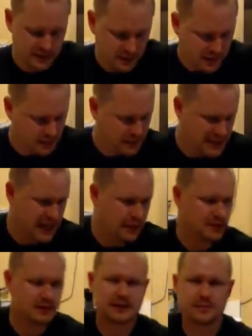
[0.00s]
like potatoes
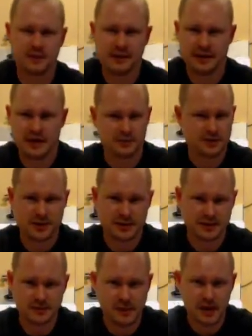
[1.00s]
or something like that and I'm dicing
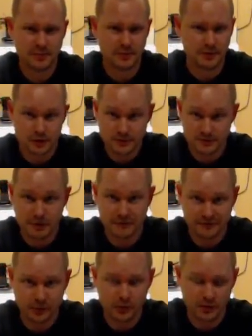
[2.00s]
them up and I've dropped them on the
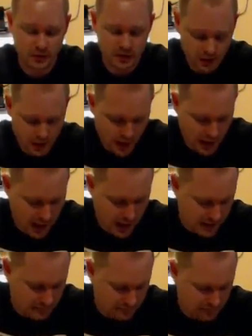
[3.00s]
floor,
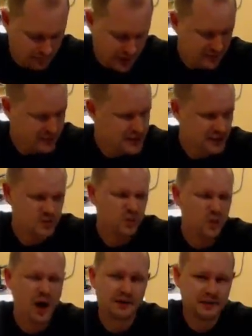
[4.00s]
if it's just
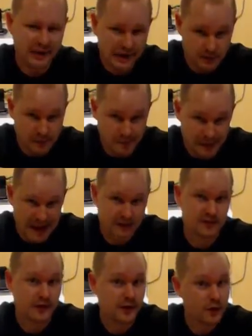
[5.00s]
one and I'm about to
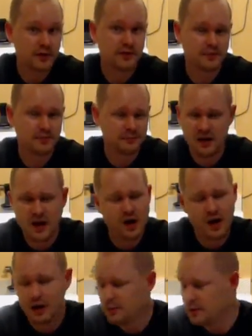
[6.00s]
cook them,
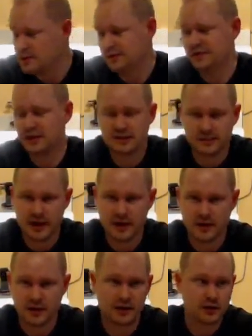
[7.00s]
I'm not too fussed about it.
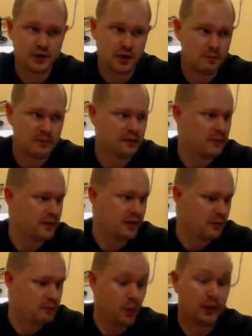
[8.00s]
I'm going to drop them in, you know,
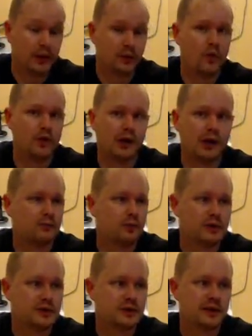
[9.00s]
boiling water, which
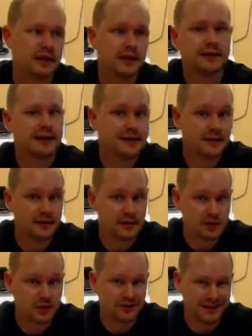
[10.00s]
is going to kill anything that's
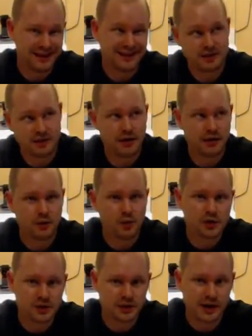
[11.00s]
on it and kind of
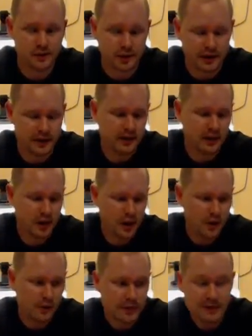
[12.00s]
wash it anyway. Or
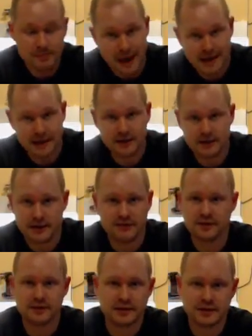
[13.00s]
I'm going to bang it in an
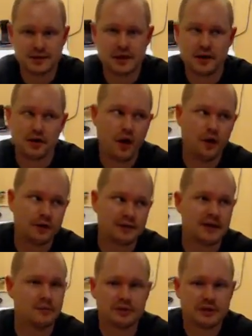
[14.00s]
oven that's at a hotter
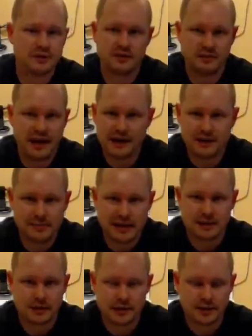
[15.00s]
temperature than any
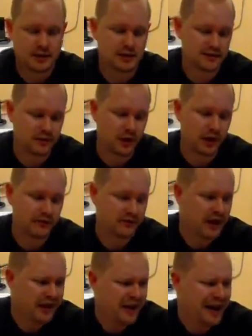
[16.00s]
bacteria is going to survive.
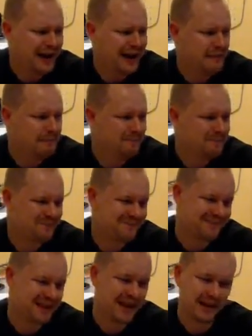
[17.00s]

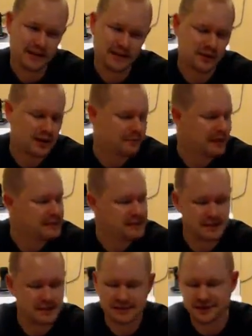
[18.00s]
Anything like meats and
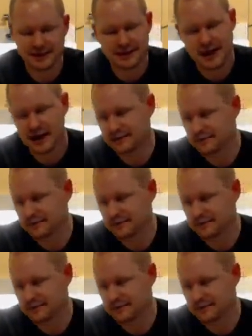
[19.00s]
stuff like that,